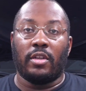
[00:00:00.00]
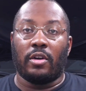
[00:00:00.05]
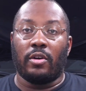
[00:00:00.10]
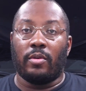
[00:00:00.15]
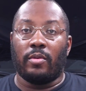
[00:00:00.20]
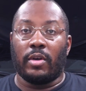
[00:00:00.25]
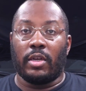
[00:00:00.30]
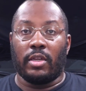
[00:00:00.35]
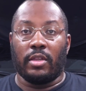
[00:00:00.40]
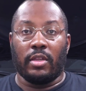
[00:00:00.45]

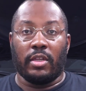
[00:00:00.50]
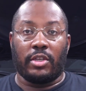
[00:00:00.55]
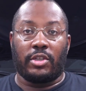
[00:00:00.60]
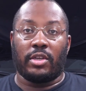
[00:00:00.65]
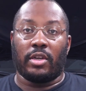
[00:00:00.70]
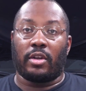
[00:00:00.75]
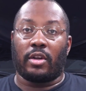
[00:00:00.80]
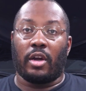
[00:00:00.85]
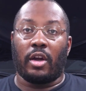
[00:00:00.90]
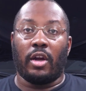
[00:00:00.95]
don't want to let
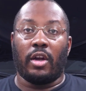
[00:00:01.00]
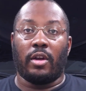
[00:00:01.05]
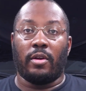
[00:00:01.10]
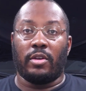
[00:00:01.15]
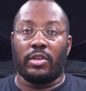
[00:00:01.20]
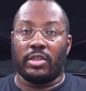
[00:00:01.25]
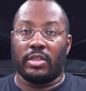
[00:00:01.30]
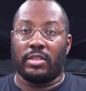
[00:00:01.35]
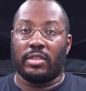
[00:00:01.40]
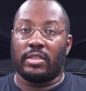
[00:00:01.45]
your car
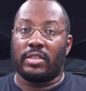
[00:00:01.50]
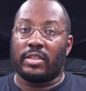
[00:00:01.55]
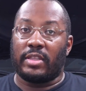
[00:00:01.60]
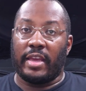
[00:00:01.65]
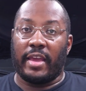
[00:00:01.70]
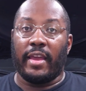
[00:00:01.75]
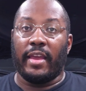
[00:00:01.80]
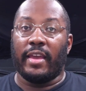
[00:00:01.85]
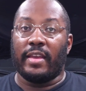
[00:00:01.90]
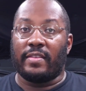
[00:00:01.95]
just
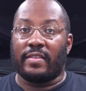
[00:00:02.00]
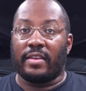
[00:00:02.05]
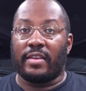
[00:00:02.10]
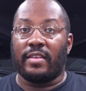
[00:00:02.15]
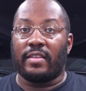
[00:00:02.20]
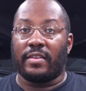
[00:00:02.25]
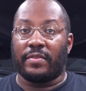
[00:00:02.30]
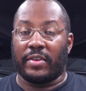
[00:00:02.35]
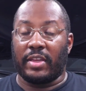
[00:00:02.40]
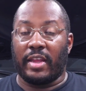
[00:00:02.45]
stay as
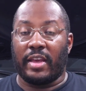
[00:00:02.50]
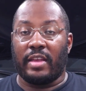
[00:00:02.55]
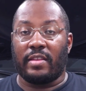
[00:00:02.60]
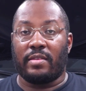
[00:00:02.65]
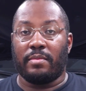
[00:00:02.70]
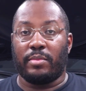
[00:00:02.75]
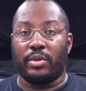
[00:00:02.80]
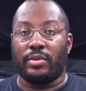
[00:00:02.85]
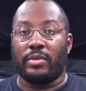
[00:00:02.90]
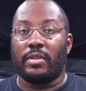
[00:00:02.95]
is. If it has
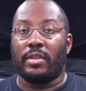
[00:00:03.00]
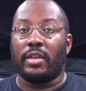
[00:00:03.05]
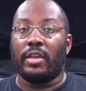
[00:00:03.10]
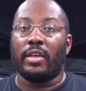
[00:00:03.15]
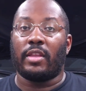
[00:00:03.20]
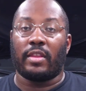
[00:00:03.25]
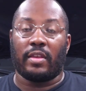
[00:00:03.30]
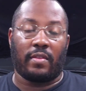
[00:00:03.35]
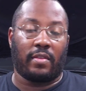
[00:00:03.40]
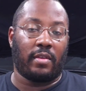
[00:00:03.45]
a boost
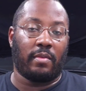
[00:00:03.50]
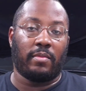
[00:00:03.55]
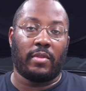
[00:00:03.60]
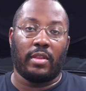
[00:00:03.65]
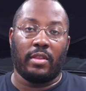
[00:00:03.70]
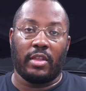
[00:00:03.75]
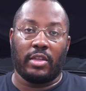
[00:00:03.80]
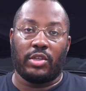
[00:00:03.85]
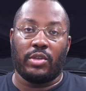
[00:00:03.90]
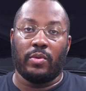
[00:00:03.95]
leak, that's
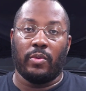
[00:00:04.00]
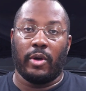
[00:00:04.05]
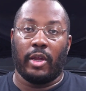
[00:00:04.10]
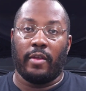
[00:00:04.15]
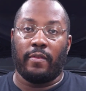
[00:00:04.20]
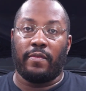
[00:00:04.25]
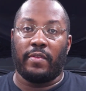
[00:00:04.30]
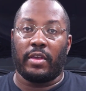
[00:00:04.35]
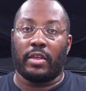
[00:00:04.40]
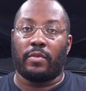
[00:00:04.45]
something that you want
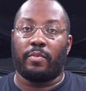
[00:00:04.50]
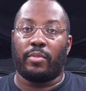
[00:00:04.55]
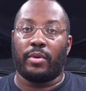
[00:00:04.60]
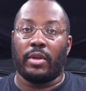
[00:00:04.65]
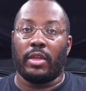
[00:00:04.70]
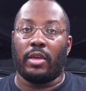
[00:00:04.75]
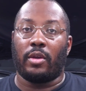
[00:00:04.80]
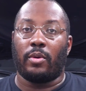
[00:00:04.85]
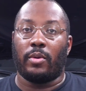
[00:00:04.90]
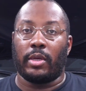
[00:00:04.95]
to fix
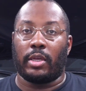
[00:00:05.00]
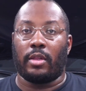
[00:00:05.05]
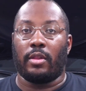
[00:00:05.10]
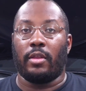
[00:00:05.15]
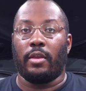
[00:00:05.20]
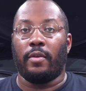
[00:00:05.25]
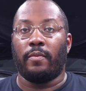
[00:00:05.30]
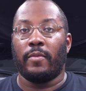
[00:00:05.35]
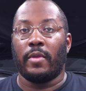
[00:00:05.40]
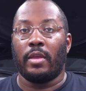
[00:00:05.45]
pretty
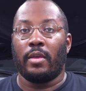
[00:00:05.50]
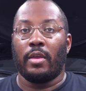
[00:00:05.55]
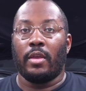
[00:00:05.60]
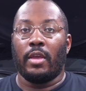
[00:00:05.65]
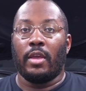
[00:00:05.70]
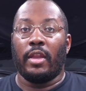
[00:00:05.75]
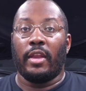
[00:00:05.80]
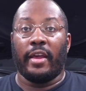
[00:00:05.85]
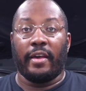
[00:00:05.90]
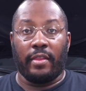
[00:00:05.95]
quickly.
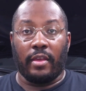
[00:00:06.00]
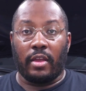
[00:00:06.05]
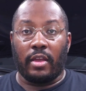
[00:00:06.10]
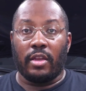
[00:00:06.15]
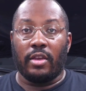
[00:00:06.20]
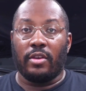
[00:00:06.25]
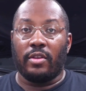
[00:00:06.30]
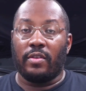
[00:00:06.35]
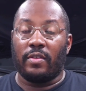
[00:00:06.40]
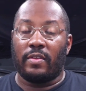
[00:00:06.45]
Now, the
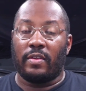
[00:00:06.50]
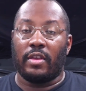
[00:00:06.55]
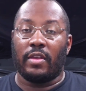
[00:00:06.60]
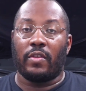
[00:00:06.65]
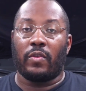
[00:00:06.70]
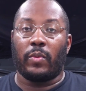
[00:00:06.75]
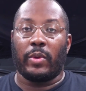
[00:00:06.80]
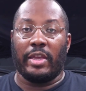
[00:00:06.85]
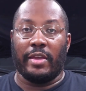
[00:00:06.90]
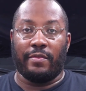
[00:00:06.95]
good news
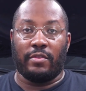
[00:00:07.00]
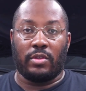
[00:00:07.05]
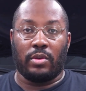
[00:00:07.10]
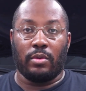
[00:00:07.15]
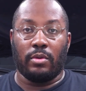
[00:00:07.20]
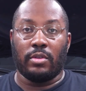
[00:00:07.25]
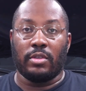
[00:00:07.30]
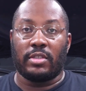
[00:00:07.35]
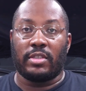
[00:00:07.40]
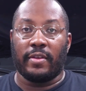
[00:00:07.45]
is we have
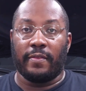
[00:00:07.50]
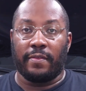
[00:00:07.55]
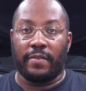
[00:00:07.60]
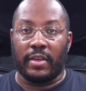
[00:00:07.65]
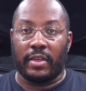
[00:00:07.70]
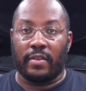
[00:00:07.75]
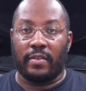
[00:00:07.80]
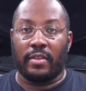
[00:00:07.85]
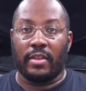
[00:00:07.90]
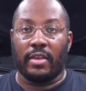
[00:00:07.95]
tools to
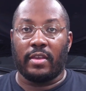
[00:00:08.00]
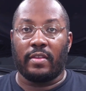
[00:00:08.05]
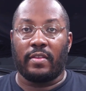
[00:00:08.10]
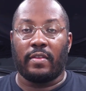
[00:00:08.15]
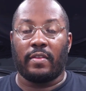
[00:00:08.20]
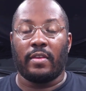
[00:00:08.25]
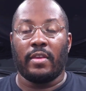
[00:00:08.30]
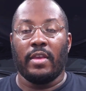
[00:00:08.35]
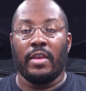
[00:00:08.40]
fix this,